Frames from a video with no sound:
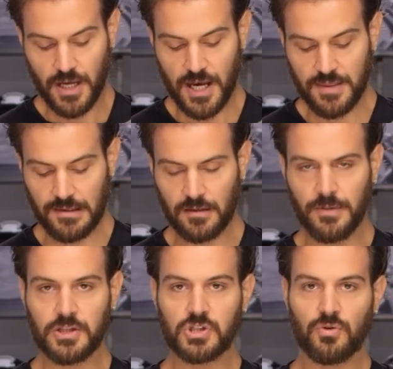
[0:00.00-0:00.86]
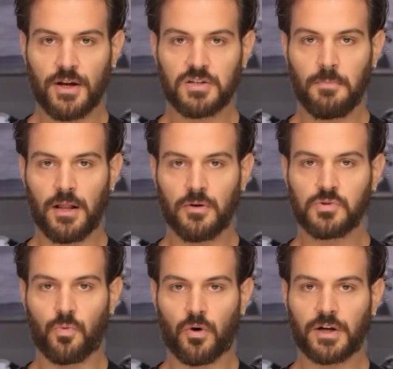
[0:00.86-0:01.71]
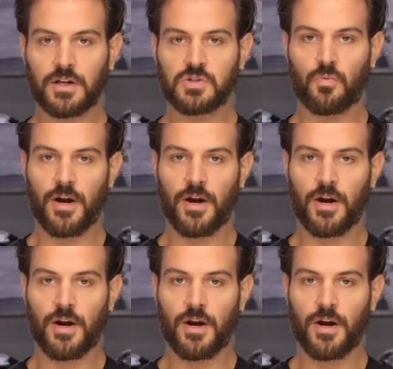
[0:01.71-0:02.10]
and then a little bit of stretched bellows working its